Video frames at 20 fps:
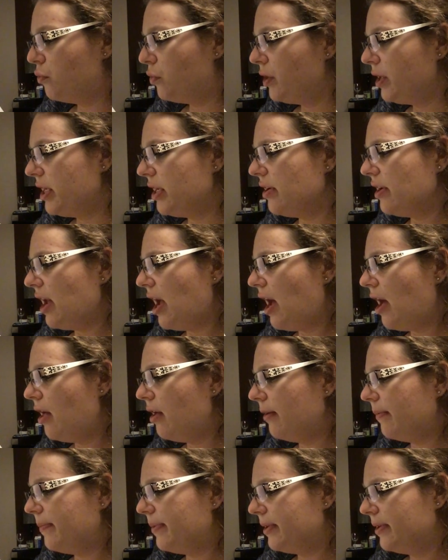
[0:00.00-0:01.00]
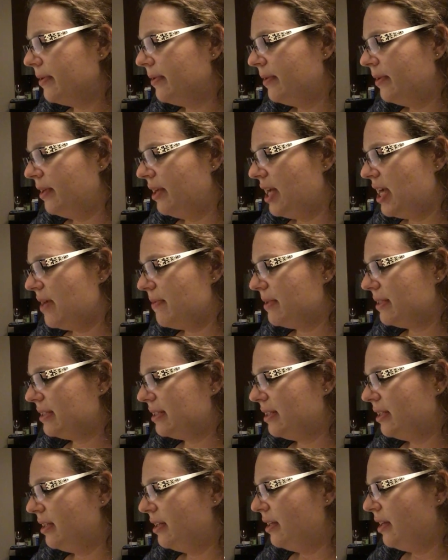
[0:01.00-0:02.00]
we're here to help.
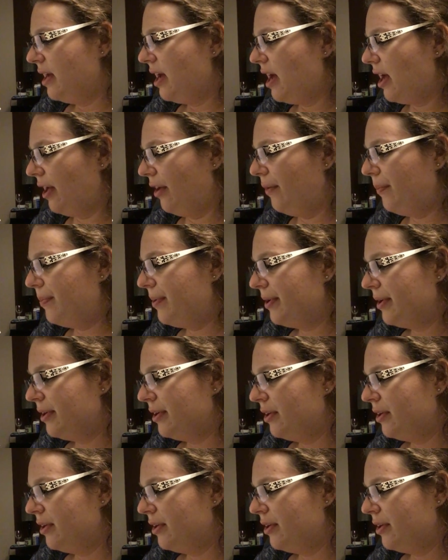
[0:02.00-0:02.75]
Amos. Help?